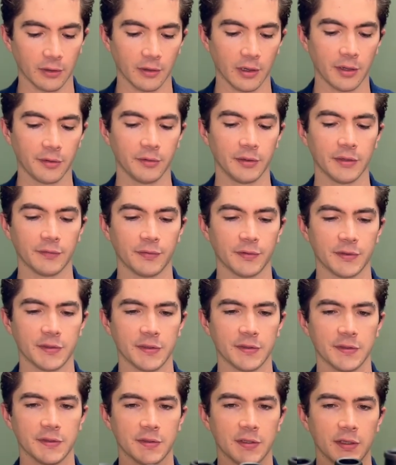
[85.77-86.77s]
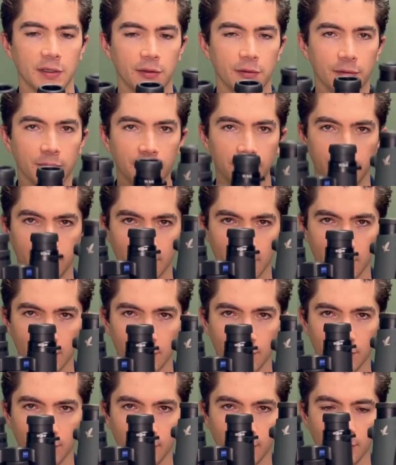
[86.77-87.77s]
other differences is that you're
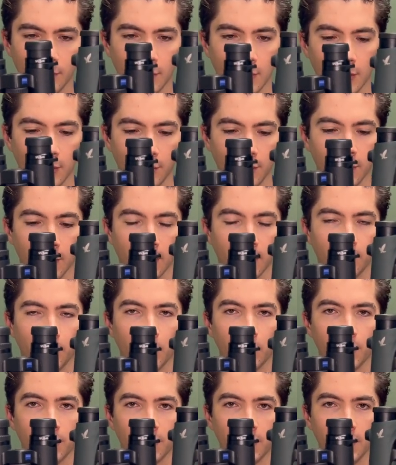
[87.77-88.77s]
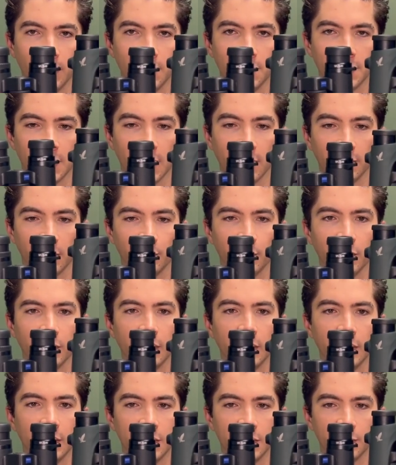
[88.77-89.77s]
not going to be able to see exactly, but
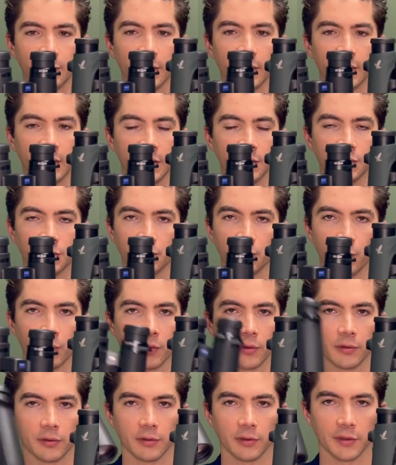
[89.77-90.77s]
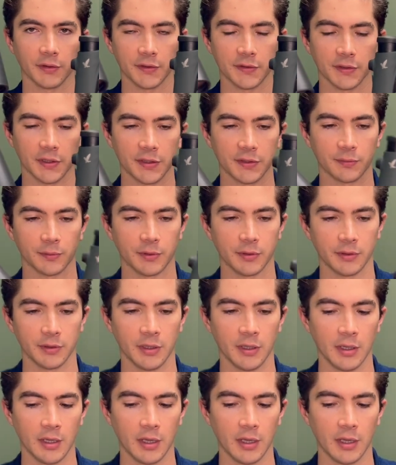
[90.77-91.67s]
it is about an inch shorter on the Zeiss one,